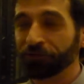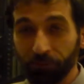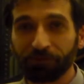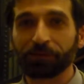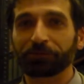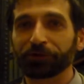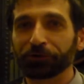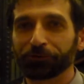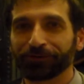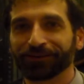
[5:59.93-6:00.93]
some of them
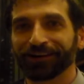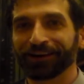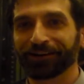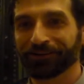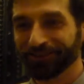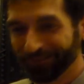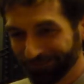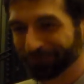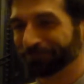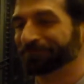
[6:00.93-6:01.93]
do, and
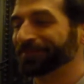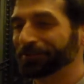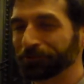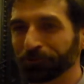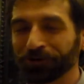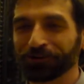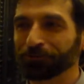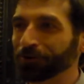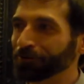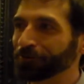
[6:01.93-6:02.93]
we're going to